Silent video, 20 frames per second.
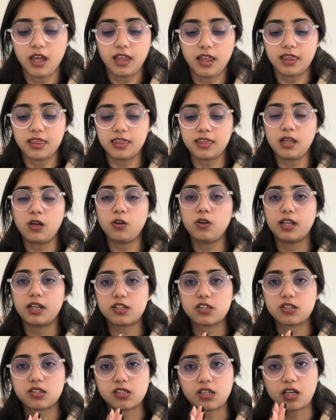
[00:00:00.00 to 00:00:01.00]
Now
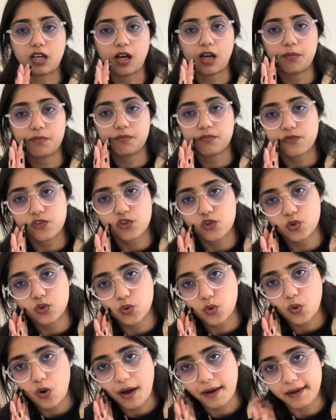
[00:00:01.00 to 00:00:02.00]
let's come
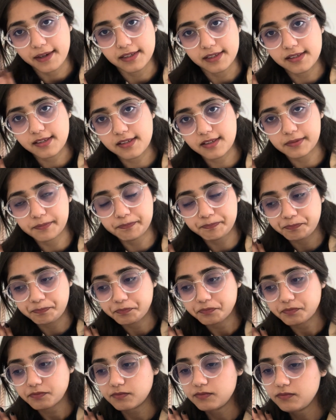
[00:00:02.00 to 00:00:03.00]
to IELTS.
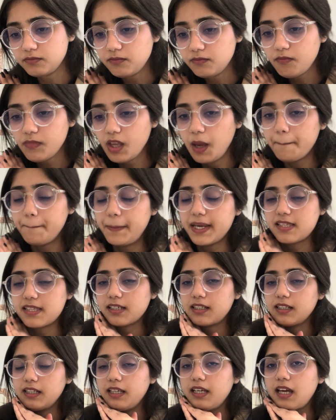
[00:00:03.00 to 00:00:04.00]

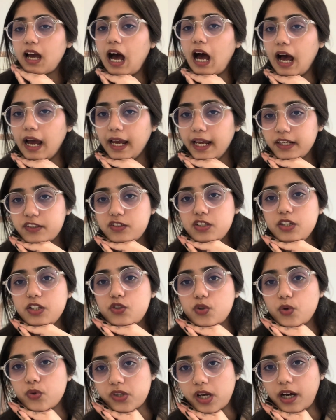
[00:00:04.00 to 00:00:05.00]
Basically, I actually
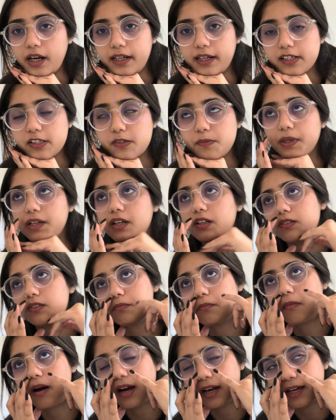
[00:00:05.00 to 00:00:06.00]
chose IELTS because
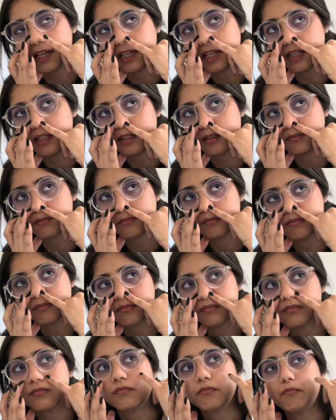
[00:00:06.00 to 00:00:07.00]
my
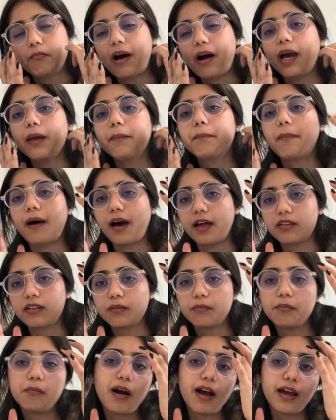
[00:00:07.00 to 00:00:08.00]
path,
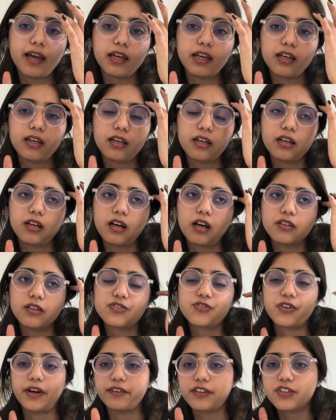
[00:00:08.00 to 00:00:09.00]
my
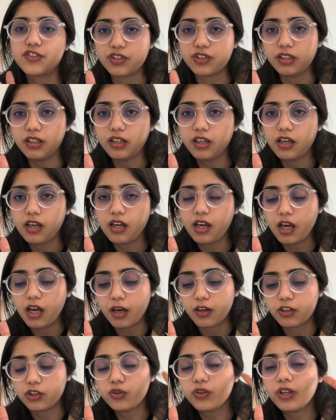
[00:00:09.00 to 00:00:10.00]
strategy,
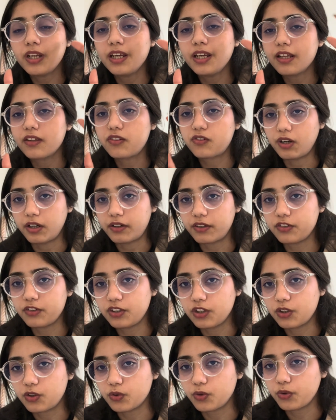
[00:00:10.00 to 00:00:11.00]
you need a strategy
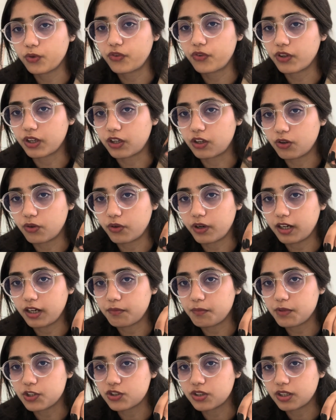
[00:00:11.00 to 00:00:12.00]
to secure
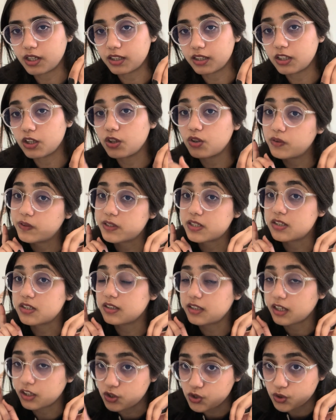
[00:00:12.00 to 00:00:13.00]
admission in the university
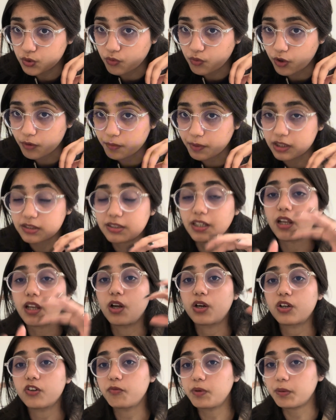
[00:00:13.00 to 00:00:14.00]
that you want, because a
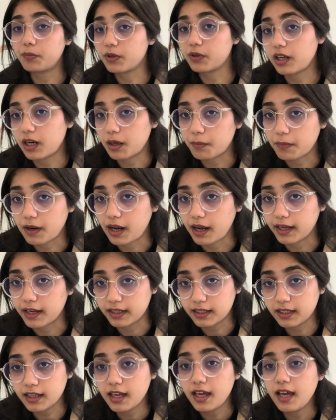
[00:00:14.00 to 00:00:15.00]
lot of people are
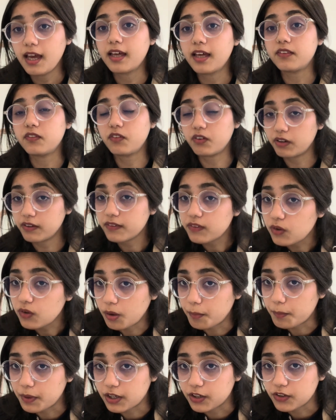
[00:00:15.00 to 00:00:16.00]
applying. There is
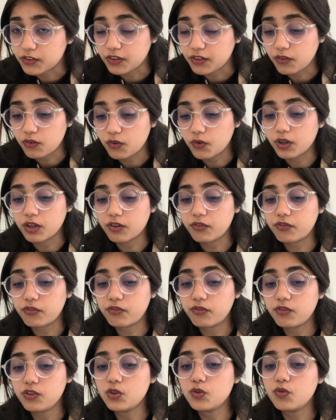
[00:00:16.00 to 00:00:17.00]
competition. So if
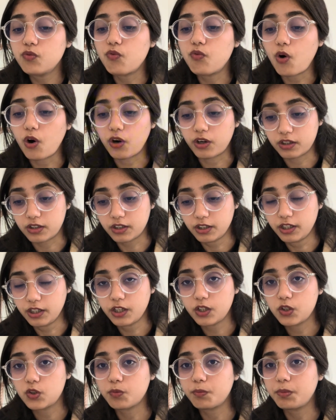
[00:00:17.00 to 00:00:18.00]
you want
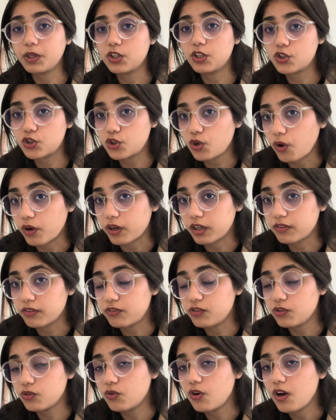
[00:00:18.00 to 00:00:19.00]
to be sure, if
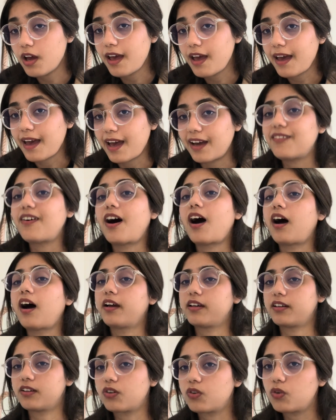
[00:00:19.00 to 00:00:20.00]
you have
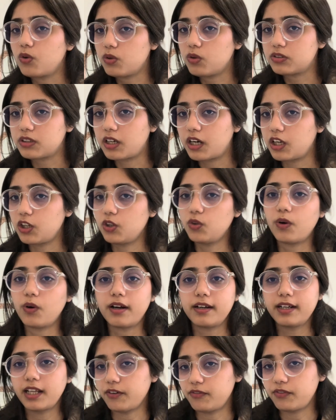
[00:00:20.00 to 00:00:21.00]
higher goals and you are
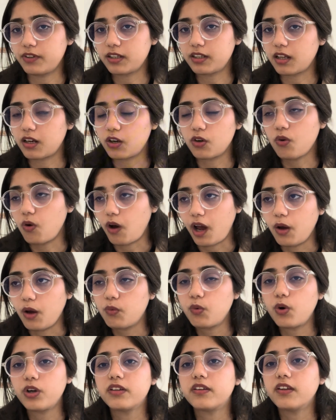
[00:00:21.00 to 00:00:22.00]
definite that no, I
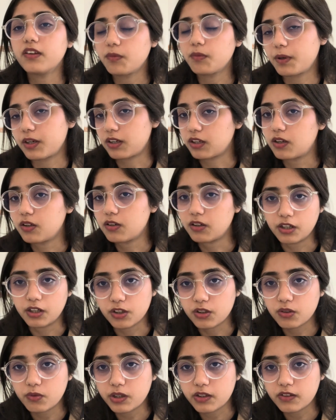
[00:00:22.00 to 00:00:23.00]
want this particular
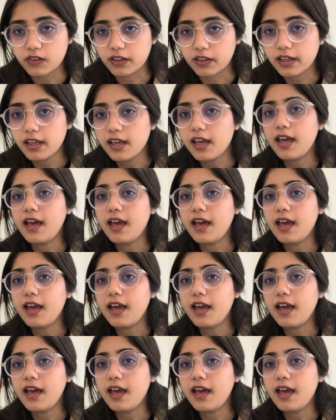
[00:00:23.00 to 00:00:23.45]
university,